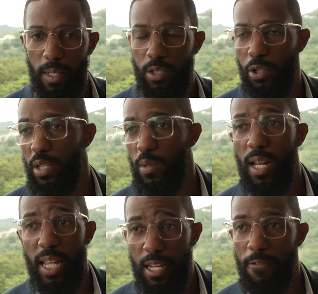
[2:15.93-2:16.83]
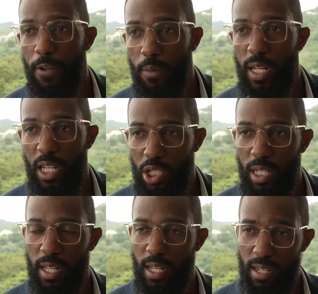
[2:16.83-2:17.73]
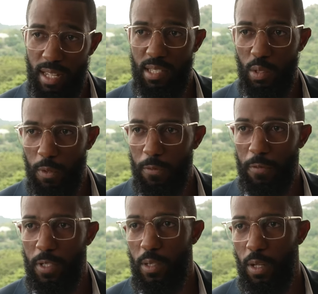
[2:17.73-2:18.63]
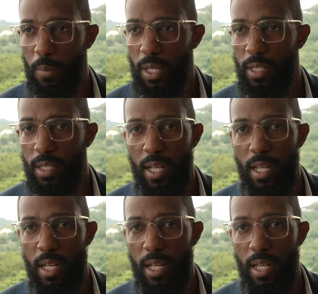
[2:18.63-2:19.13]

trying to lay the foundation in this Super 50 tournament.